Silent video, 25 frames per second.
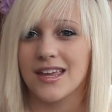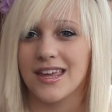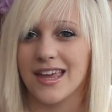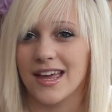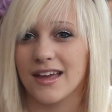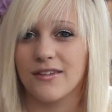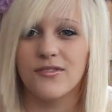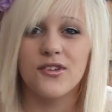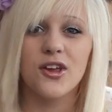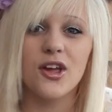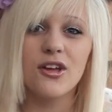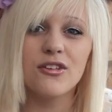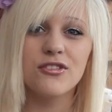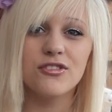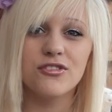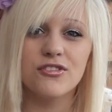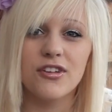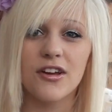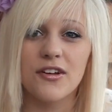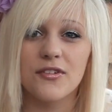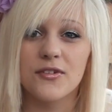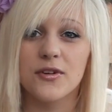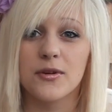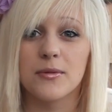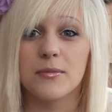yeah, if you're going to
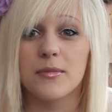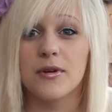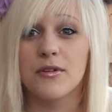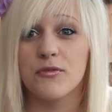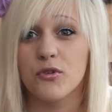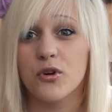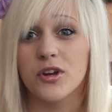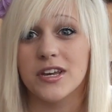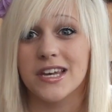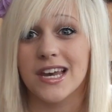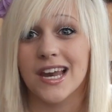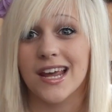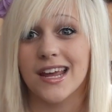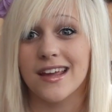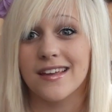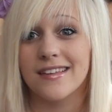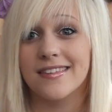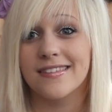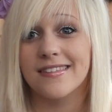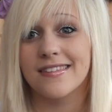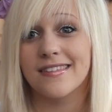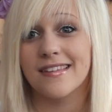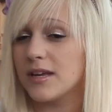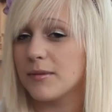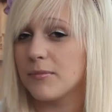Cheltenham, avoid
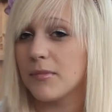Lace.